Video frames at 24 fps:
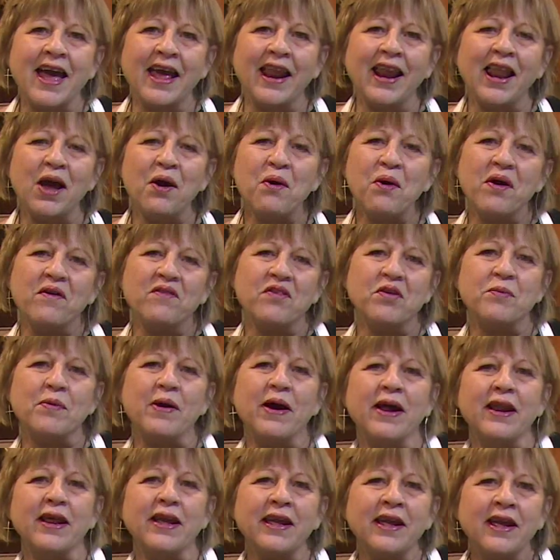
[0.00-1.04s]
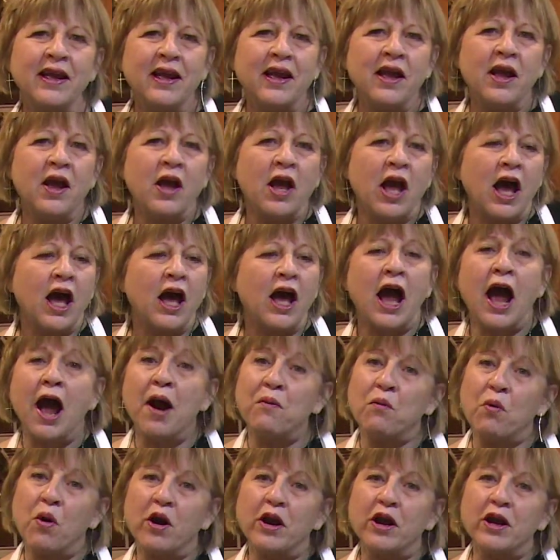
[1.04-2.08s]
Hello, everybody.
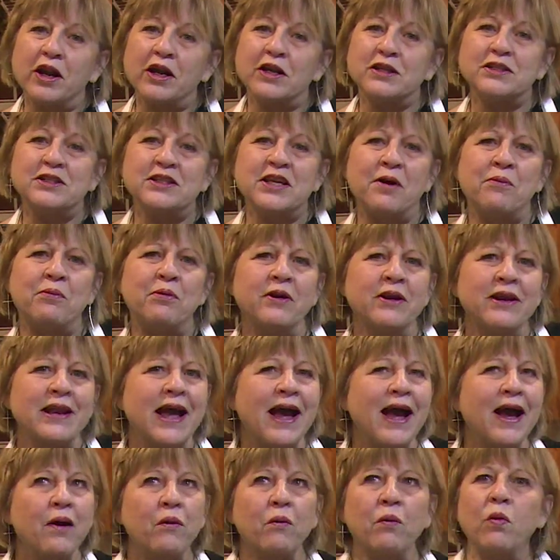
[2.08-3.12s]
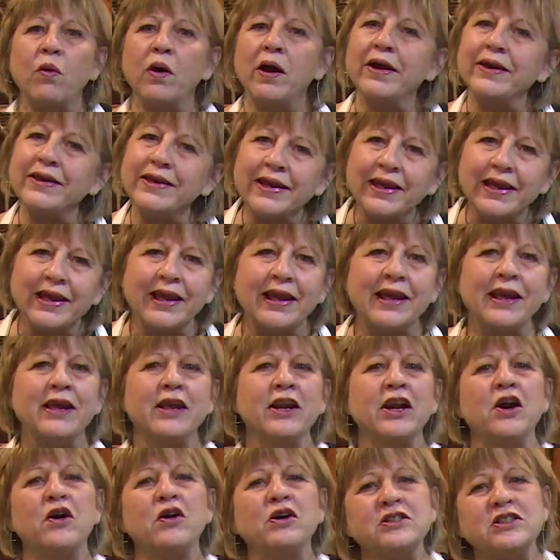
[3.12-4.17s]
I'm working on supper tonight. What to eat? You
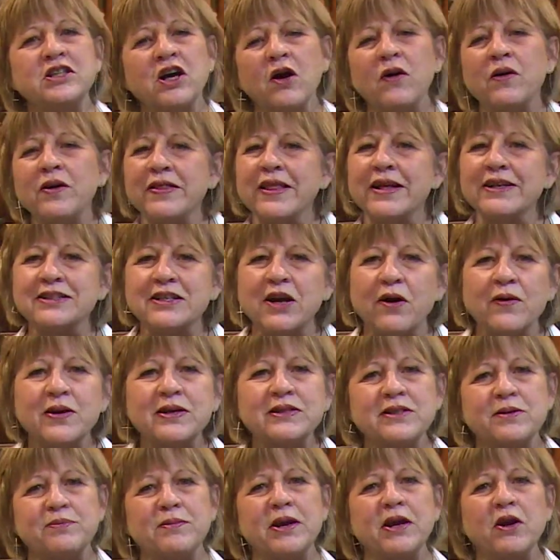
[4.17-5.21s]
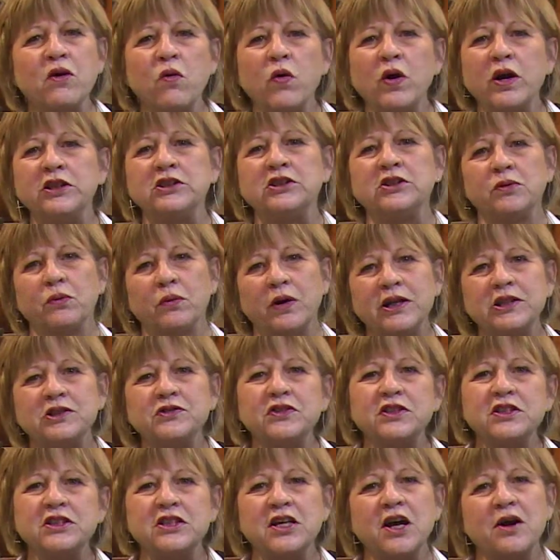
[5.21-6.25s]
know, that's always the big question. What's
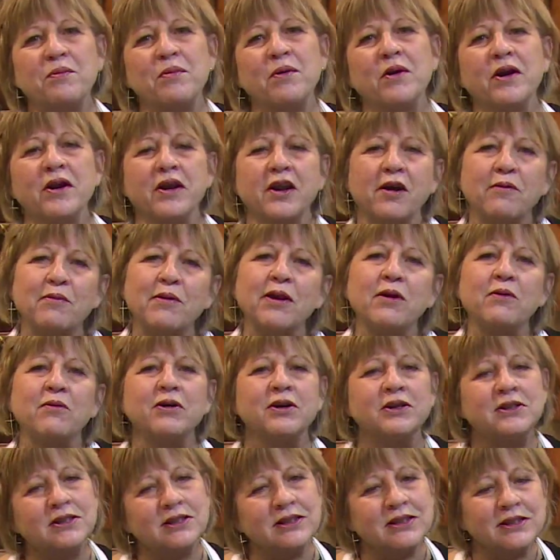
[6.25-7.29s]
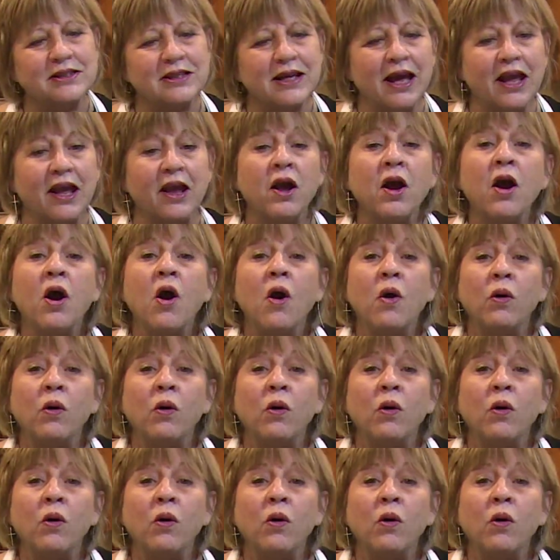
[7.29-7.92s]
for supper? And nobody wants to say.